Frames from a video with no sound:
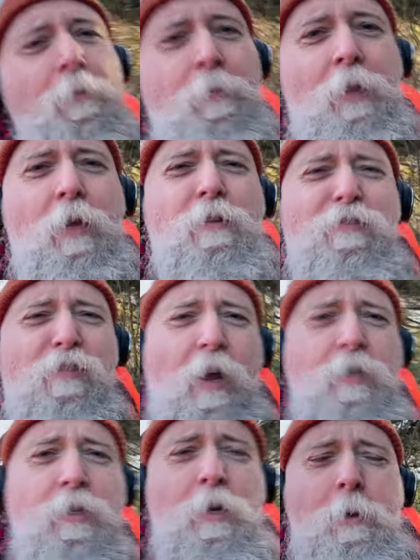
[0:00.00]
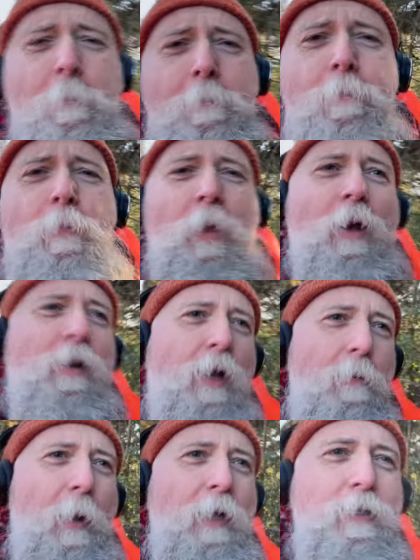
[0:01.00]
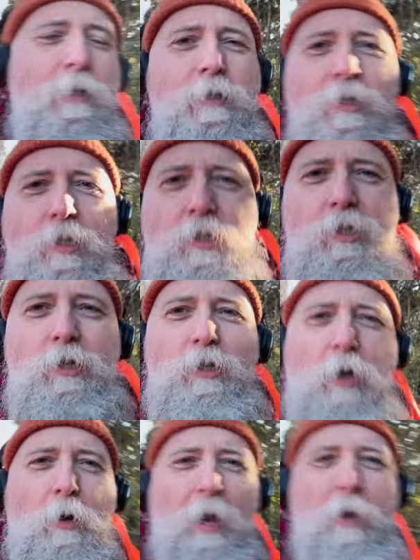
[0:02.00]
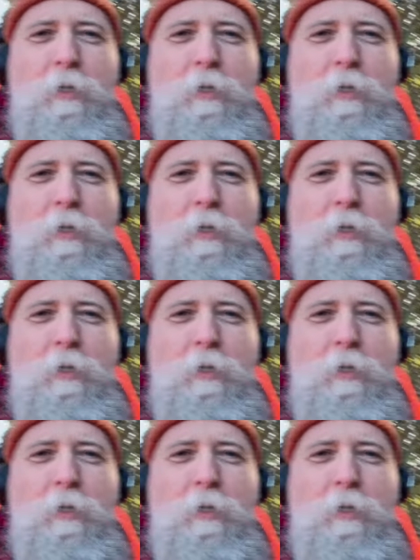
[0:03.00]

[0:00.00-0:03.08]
Thank you for asking. And I'm heading into the studio now.